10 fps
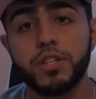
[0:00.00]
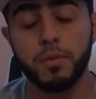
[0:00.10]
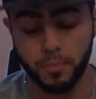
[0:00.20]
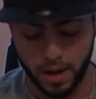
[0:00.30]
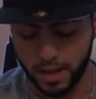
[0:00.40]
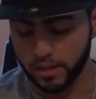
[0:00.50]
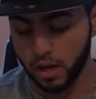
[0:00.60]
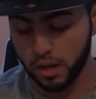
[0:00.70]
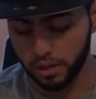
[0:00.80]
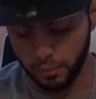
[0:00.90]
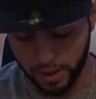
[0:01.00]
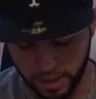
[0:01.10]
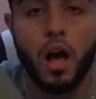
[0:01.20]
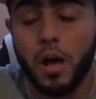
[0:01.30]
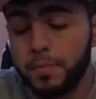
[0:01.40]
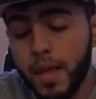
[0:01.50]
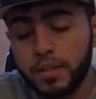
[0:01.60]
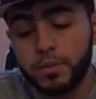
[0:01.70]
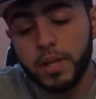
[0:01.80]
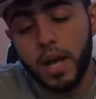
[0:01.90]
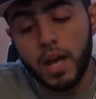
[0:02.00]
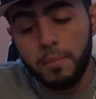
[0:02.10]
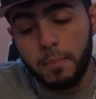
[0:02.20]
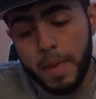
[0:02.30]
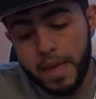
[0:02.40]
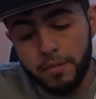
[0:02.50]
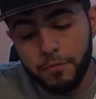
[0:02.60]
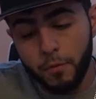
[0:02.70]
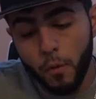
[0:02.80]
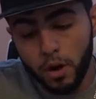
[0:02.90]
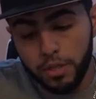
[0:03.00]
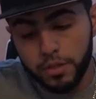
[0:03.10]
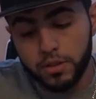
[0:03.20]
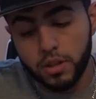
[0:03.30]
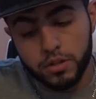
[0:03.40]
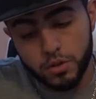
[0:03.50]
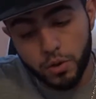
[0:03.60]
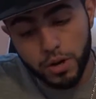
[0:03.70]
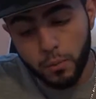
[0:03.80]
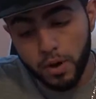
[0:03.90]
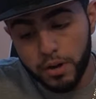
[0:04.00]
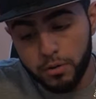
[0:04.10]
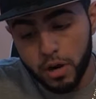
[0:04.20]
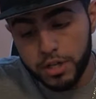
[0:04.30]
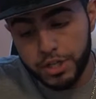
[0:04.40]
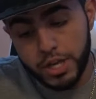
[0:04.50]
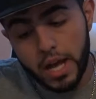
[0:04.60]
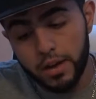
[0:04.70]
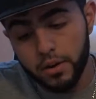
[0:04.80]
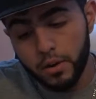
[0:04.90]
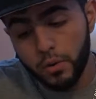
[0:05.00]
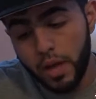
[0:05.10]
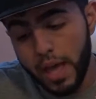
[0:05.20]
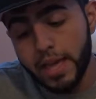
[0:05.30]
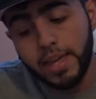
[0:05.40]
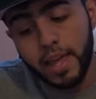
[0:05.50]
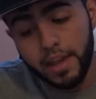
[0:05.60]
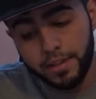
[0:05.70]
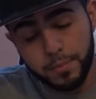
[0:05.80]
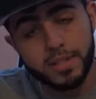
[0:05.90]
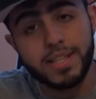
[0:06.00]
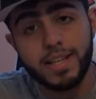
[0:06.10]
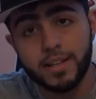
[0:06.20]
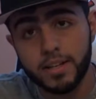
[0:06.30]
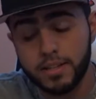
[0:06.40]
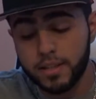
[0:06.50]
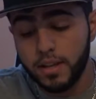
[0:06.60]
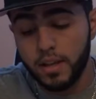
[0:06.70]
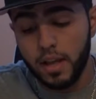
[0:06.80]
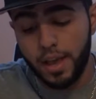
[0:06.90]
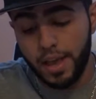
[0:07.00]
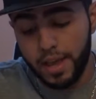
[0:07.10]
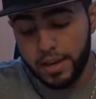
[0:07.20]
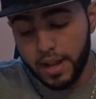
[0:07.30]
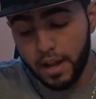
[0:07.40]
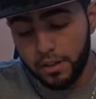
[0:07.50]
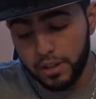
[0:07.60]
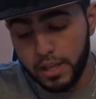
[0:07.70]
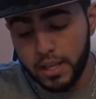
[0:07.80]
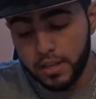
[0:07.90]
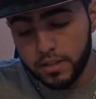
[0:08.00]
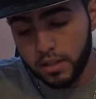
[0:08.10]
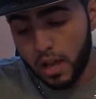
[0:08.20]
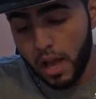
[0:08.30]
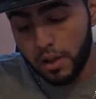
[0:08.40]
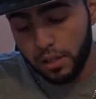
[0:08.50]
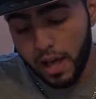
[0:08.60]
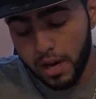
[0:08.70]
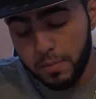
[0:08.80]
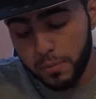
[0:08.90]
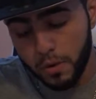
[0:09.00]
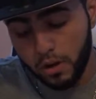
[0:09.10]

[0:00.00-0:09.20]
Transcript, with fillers: Gym Red colorway. Up next, we got May 4th, the Jordan 1 Rust Shadow, aka the Patinas. And now these, a lot of people